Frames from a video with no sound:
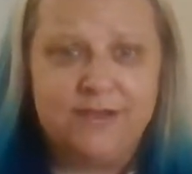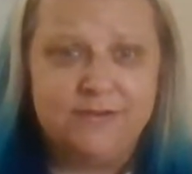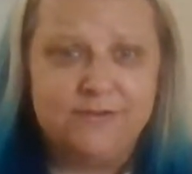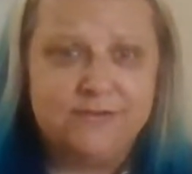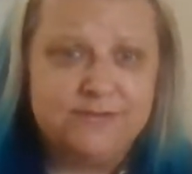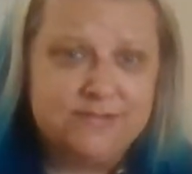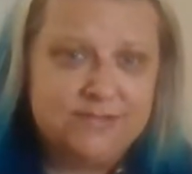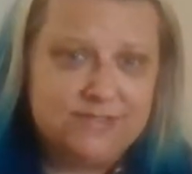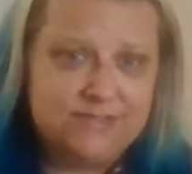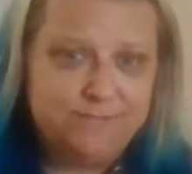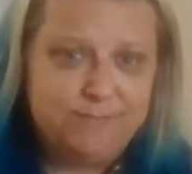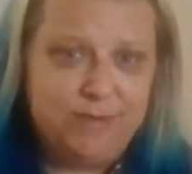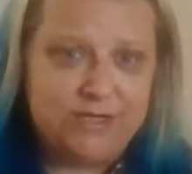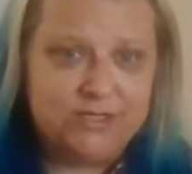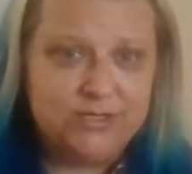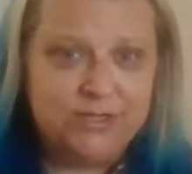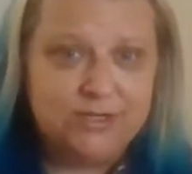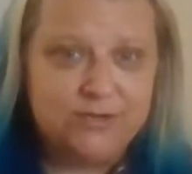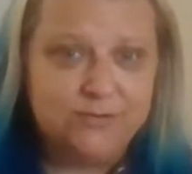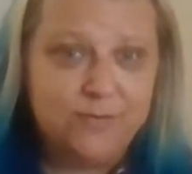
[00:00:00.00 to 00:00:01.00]

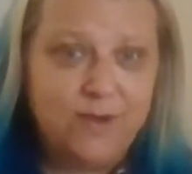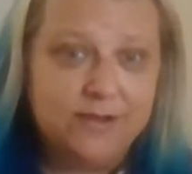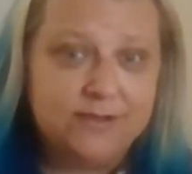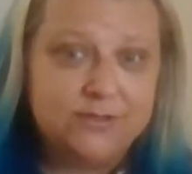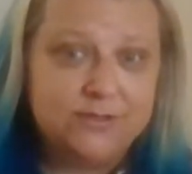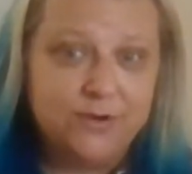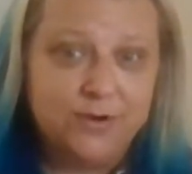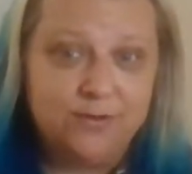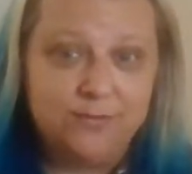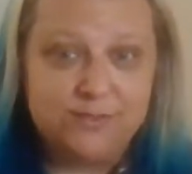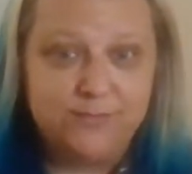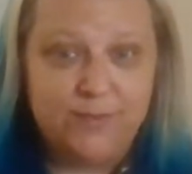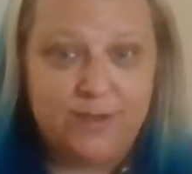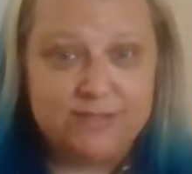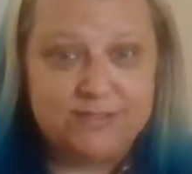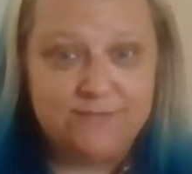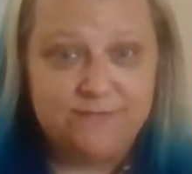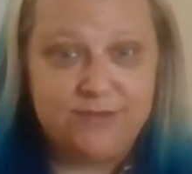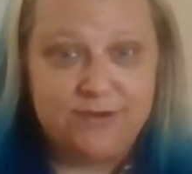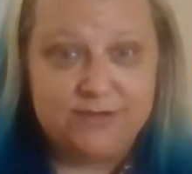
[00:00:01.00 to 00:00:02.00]
special interrogatory
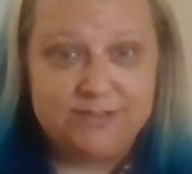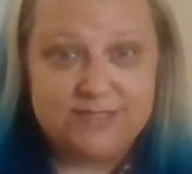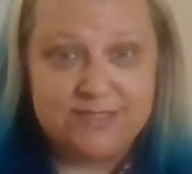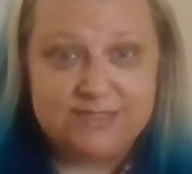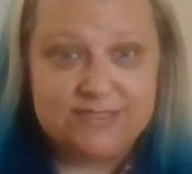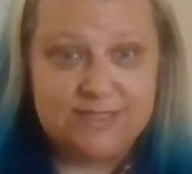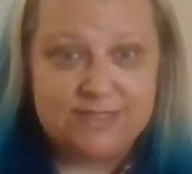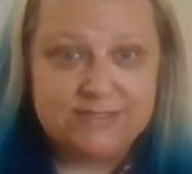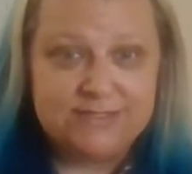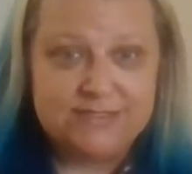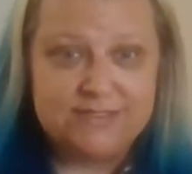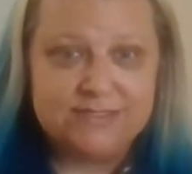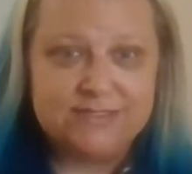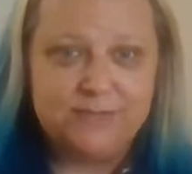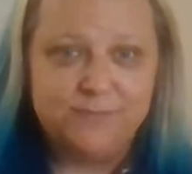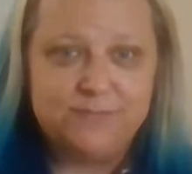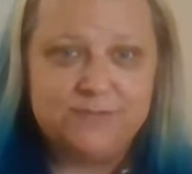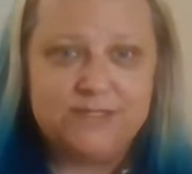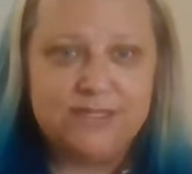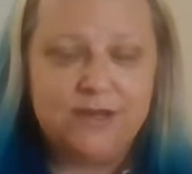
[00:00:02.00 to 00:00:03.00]
response of theirs that says it's a
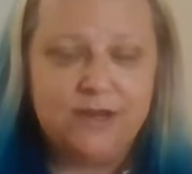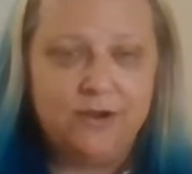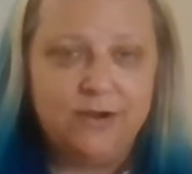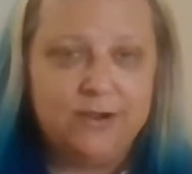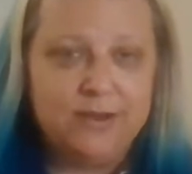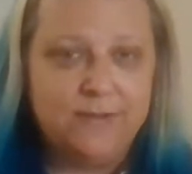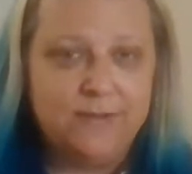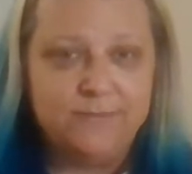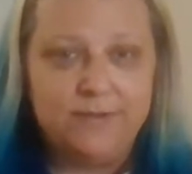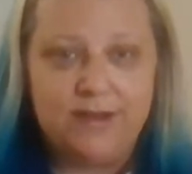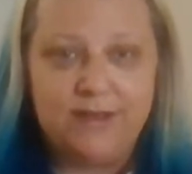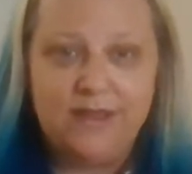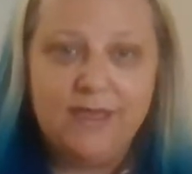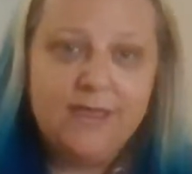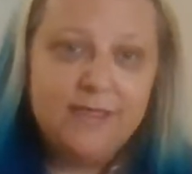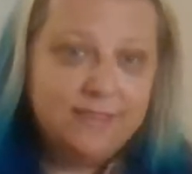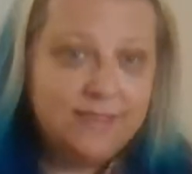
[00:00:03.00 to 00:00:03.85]
subsidiary company.